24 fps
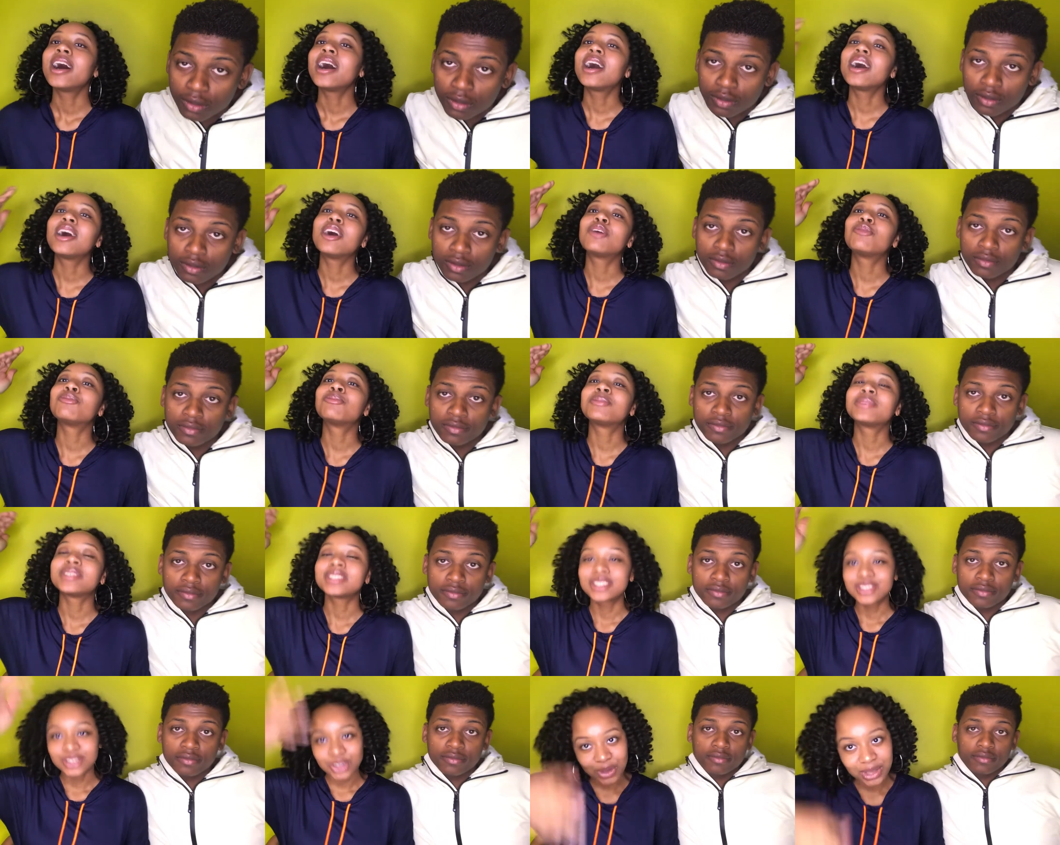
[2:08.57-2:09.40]
Speaker 1: Um,
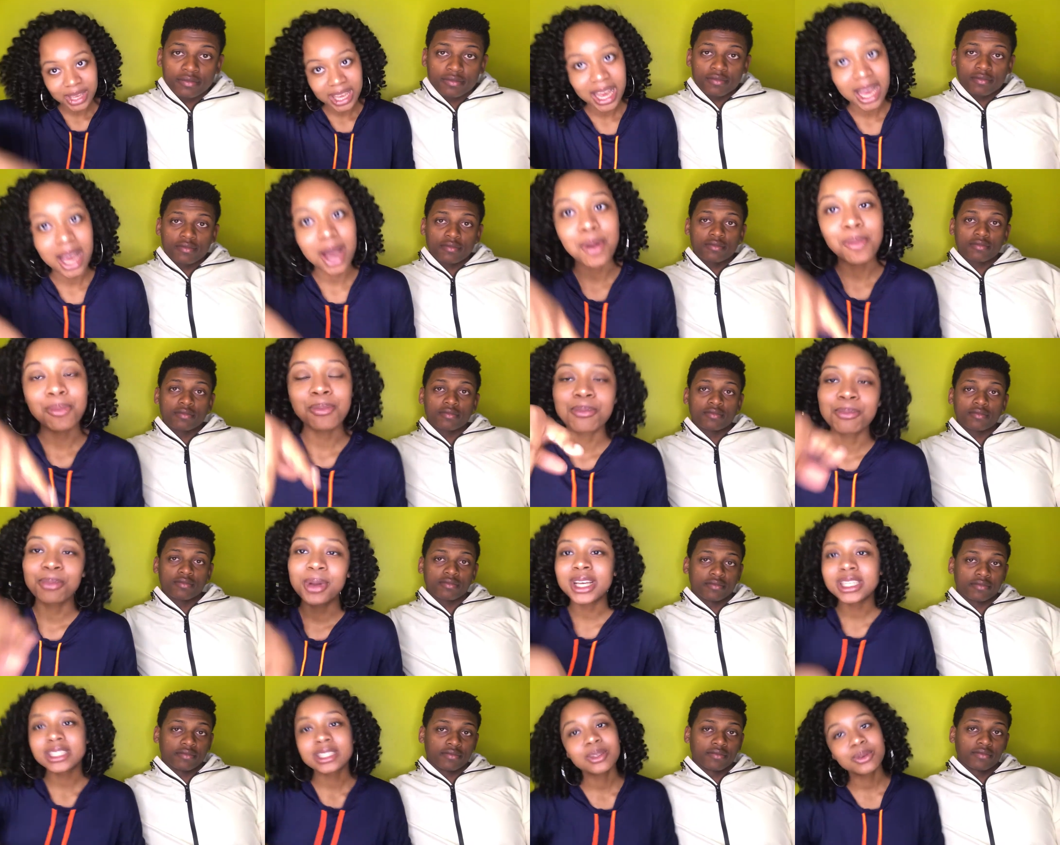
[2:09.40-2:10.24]
so yeah,
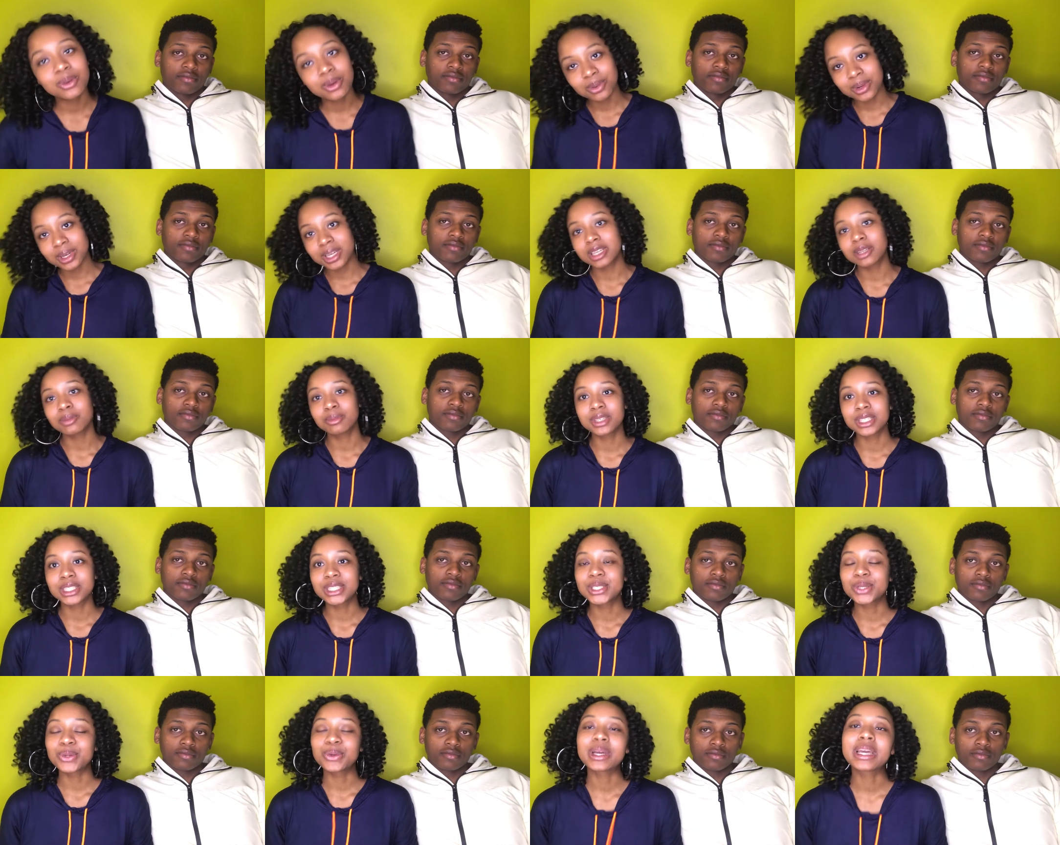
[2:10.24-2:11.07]
basically what we're gonna
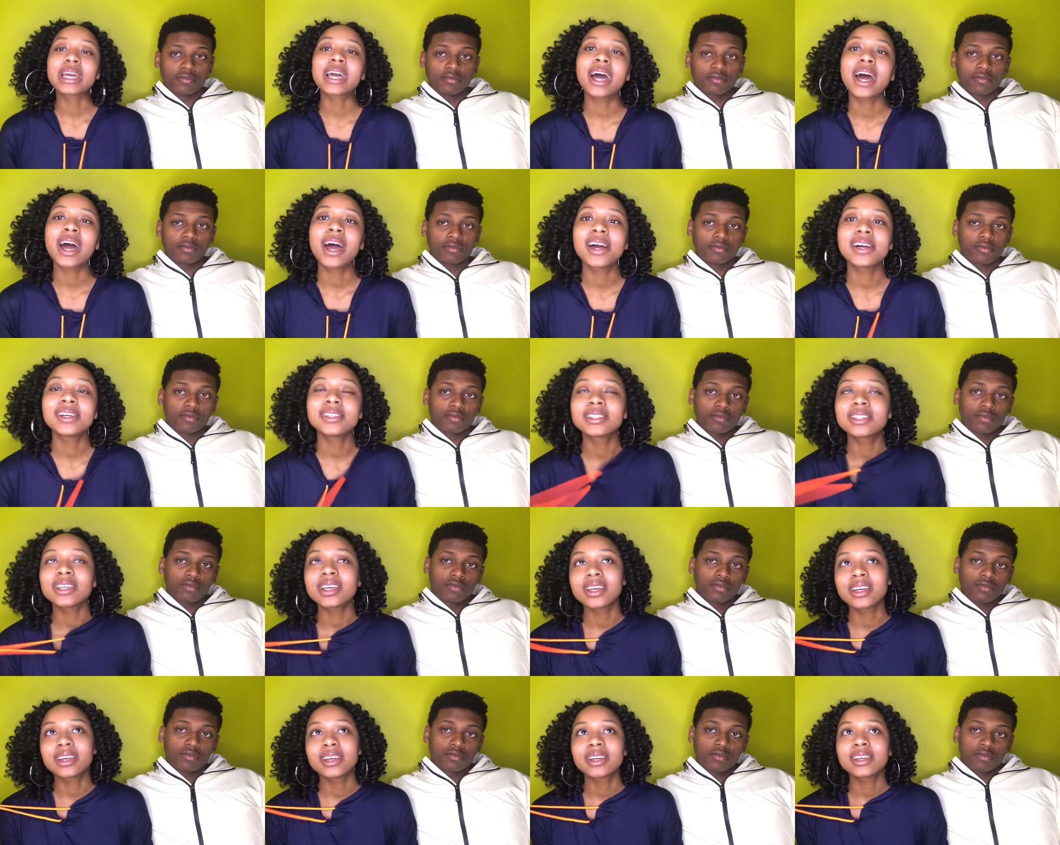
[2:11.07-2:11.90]
be doing guys
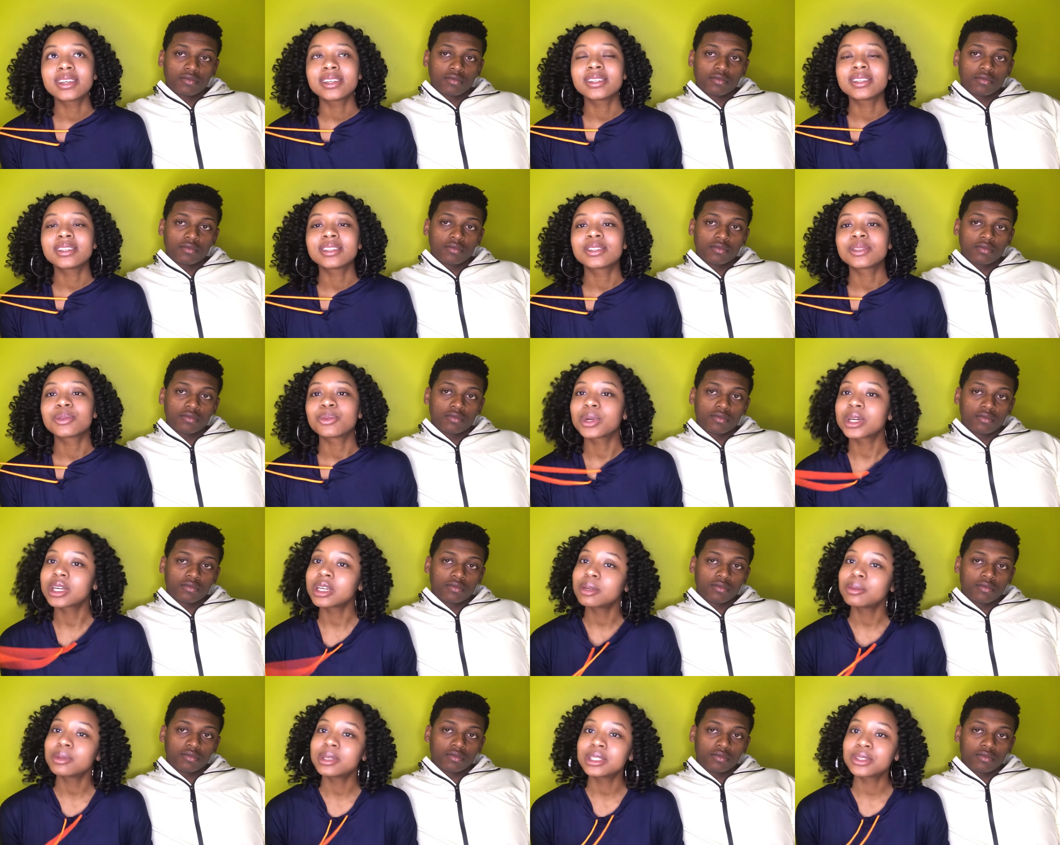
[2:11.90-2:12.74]
is
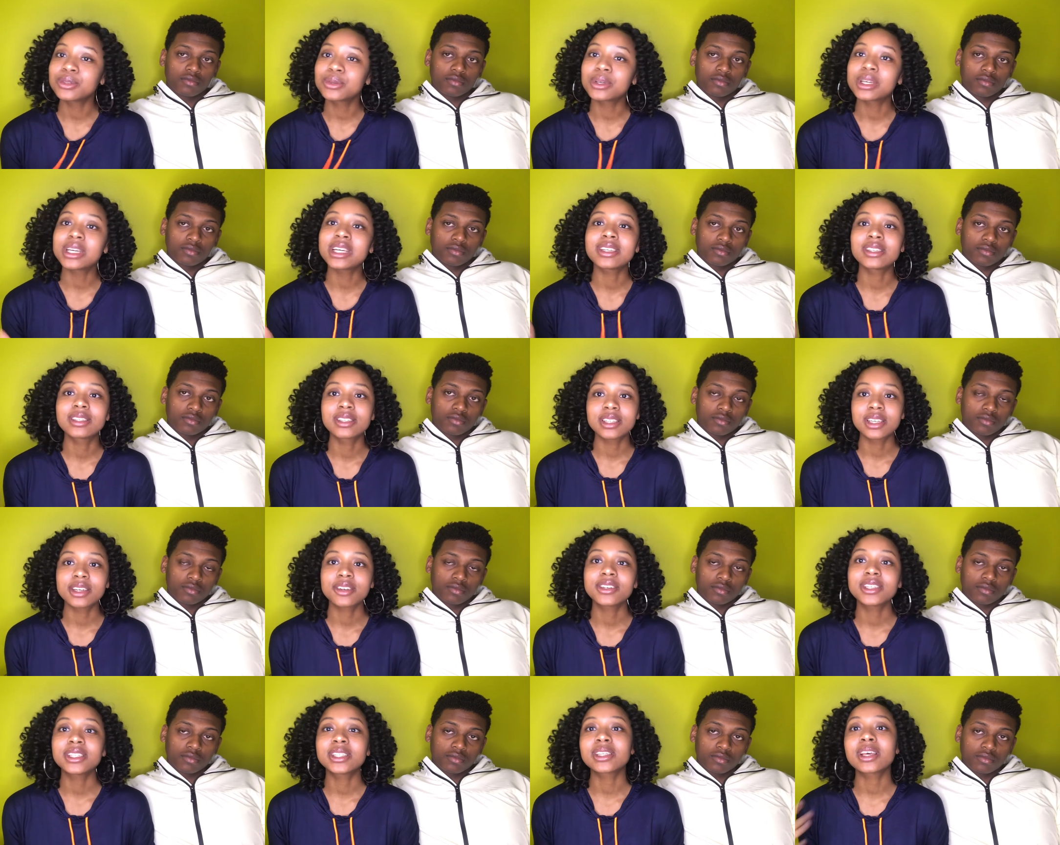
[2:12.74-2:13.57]
we're gonna be doing a
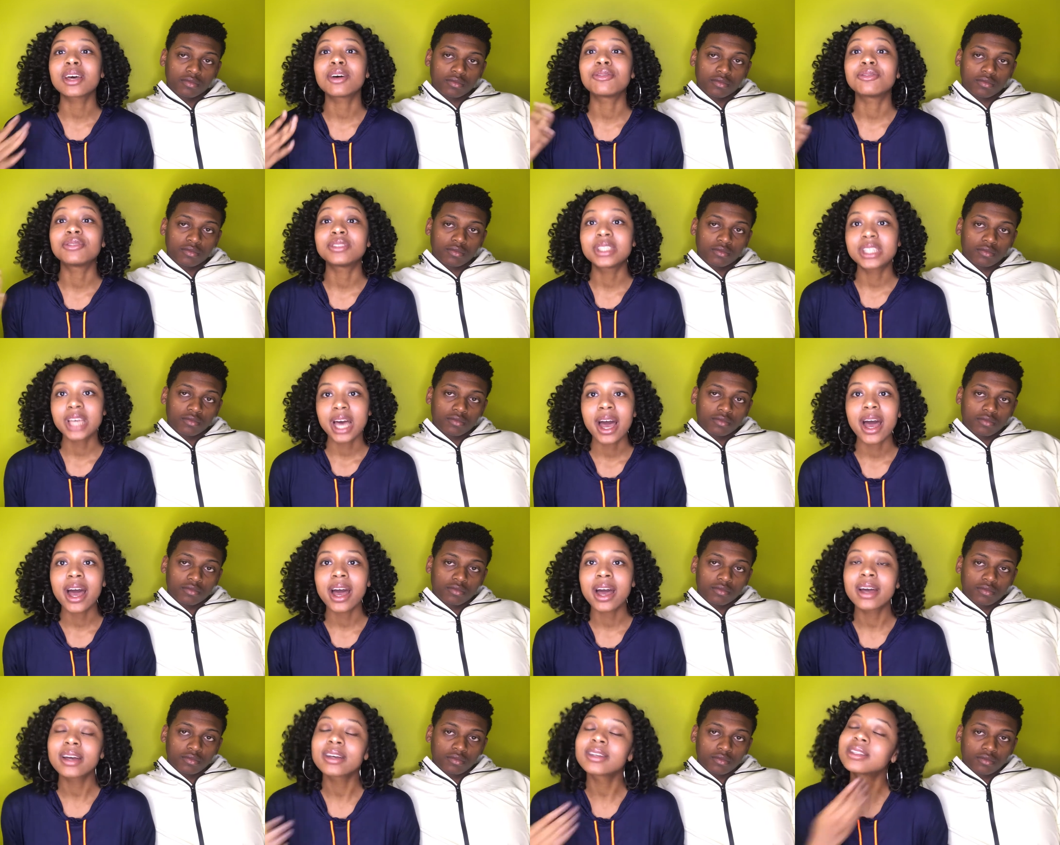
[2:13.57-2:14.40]
series of
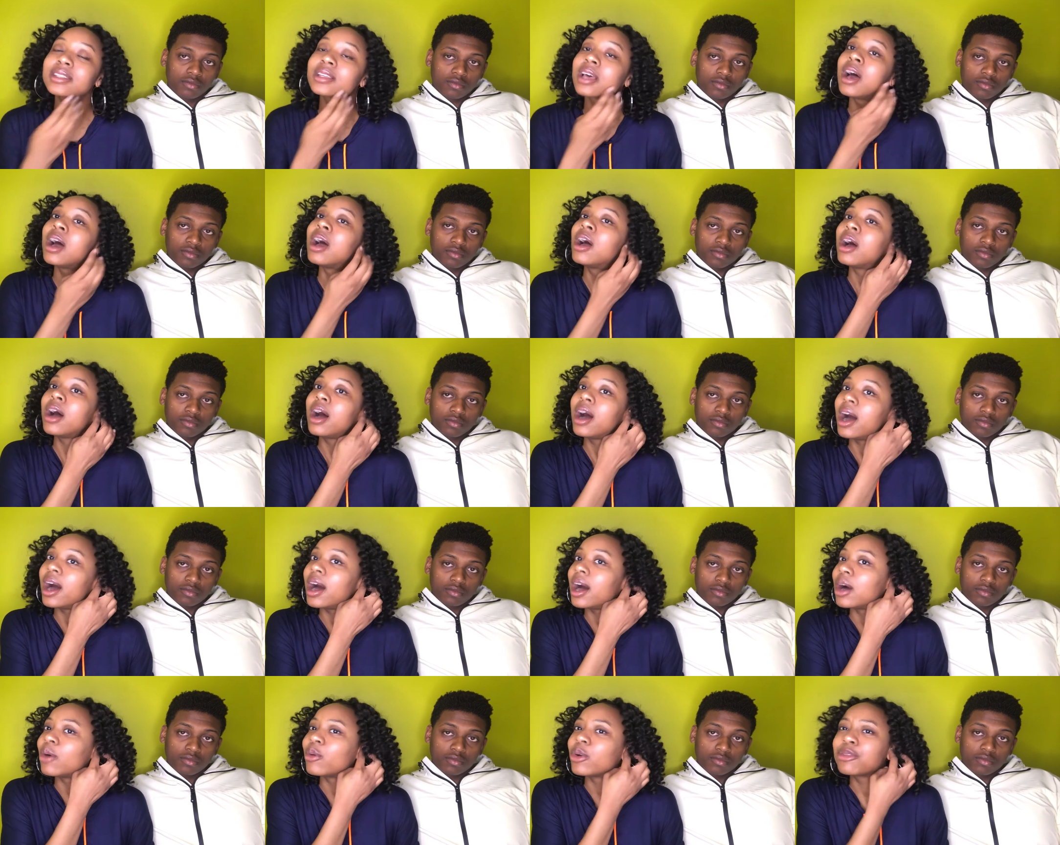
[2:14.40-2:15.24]
tags.
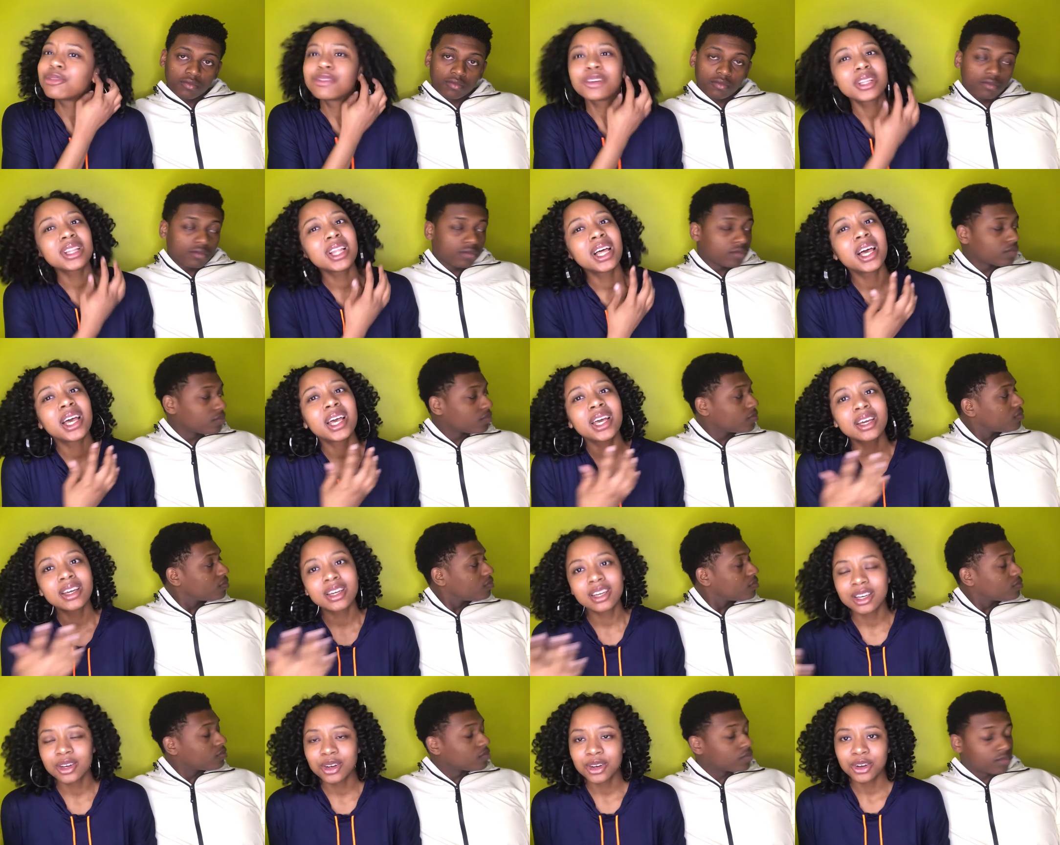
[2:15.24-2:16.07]
Uh, we feel
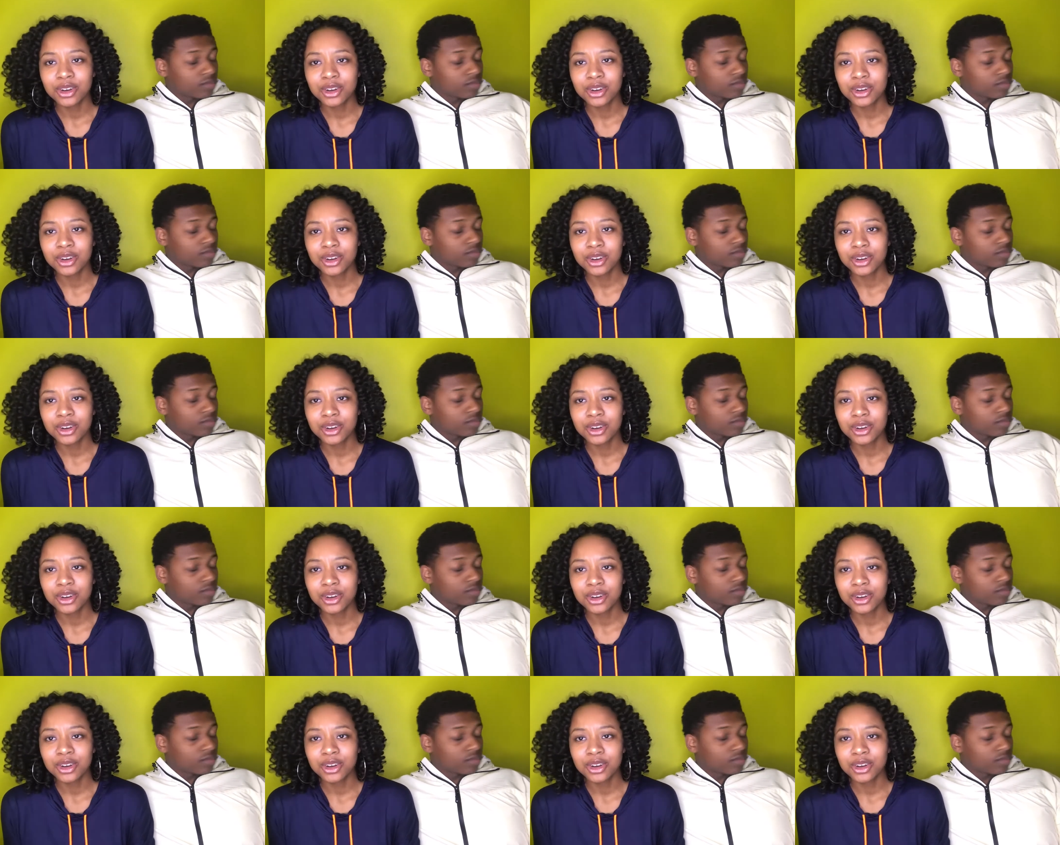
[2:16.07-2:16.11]
like